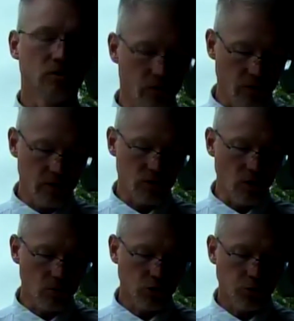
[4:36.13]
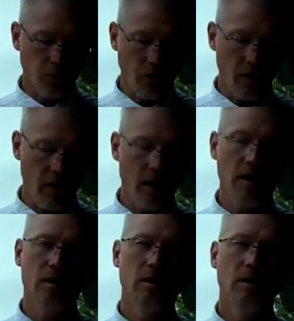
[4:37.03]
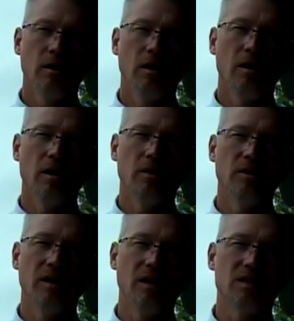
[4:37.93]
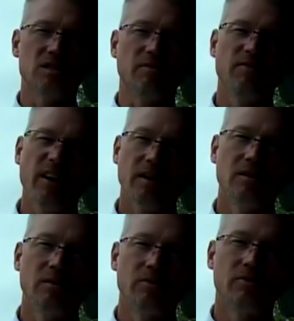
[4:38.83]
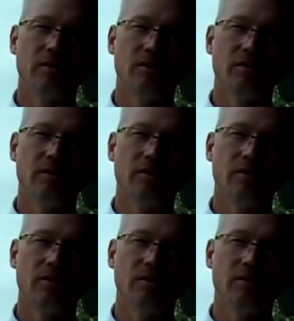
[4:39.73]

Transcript: There is no spray that is effective